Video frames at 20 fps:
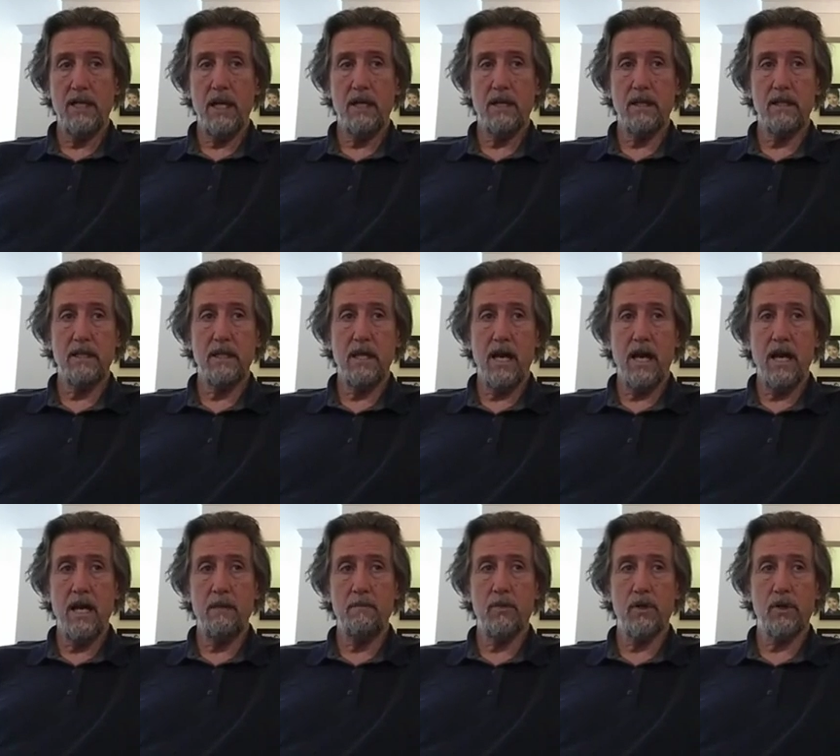take the
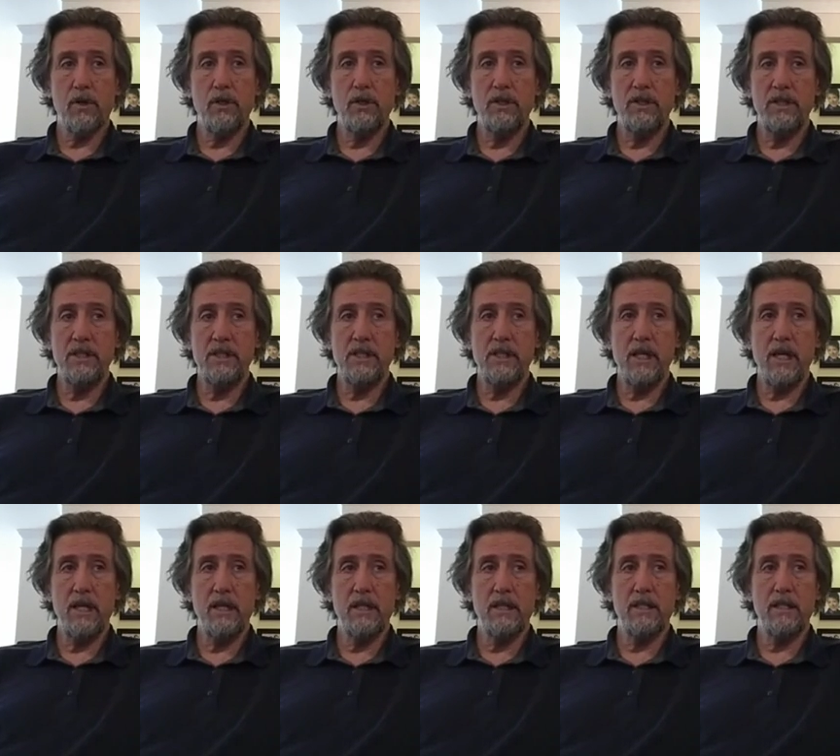time or couldn't
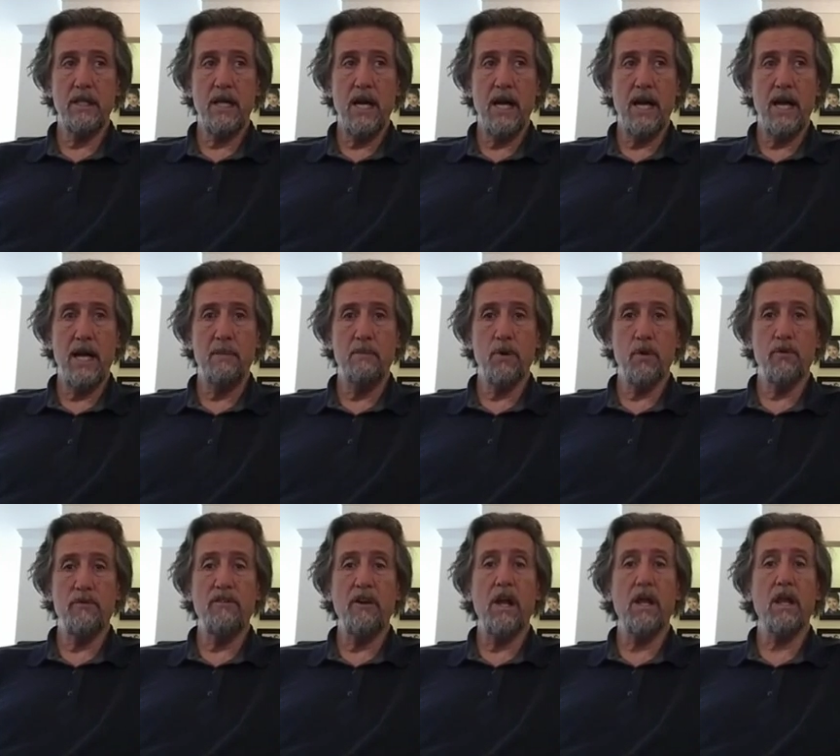take the time or
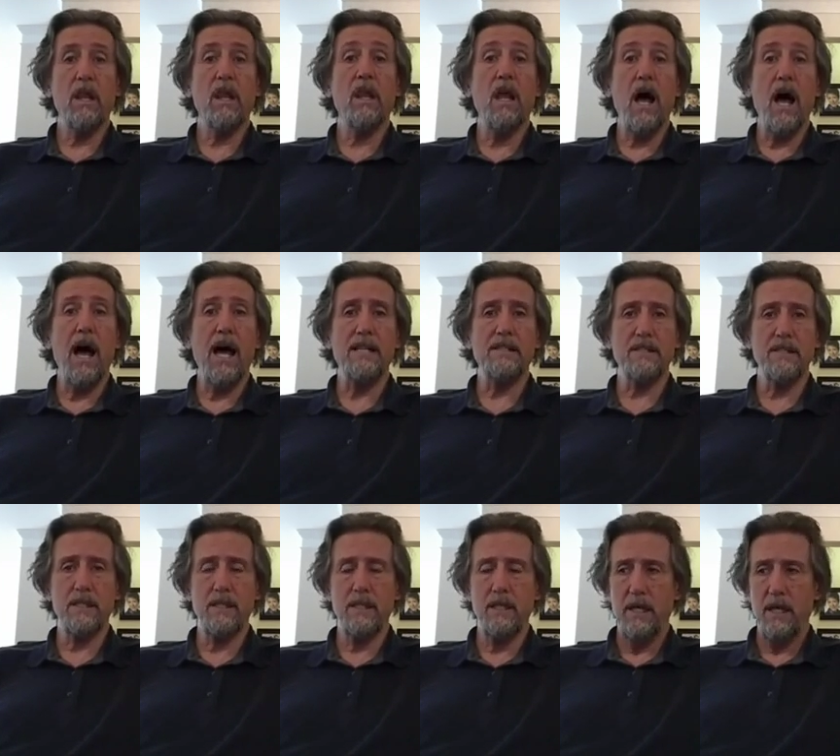felt
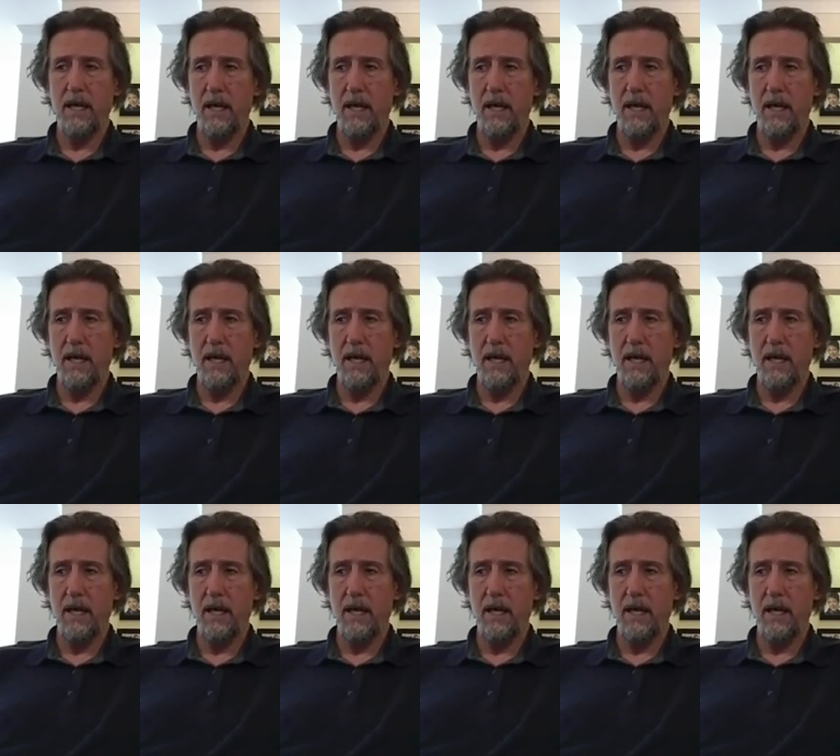lost